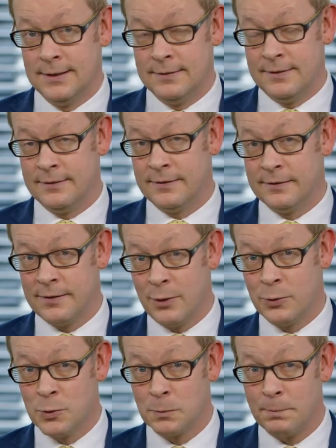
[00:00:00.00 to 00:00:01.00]
Since the
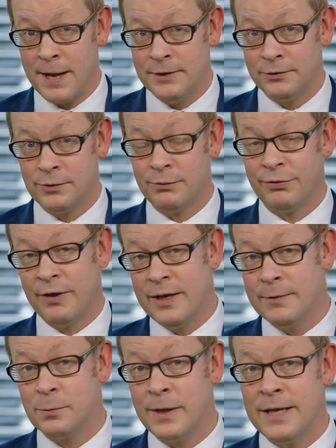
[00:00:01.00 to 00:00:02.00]
so-called pension
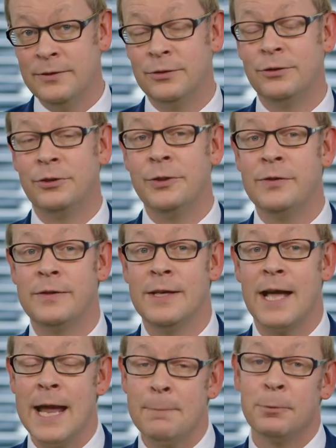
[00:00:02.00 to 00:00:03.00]
freedoms were introduced
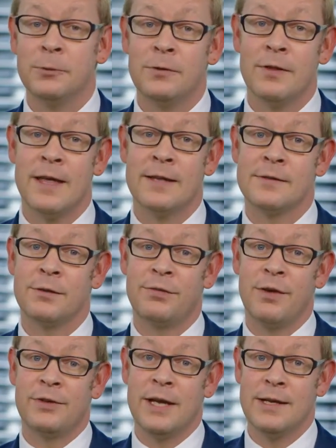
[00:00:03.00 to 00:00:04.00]
in April
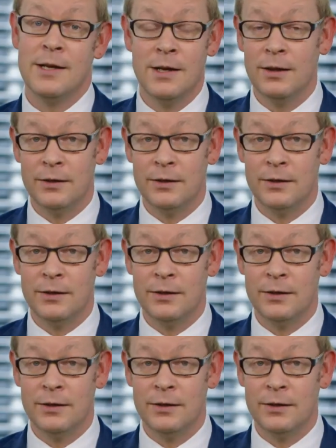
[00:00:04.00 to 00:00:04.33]
2015,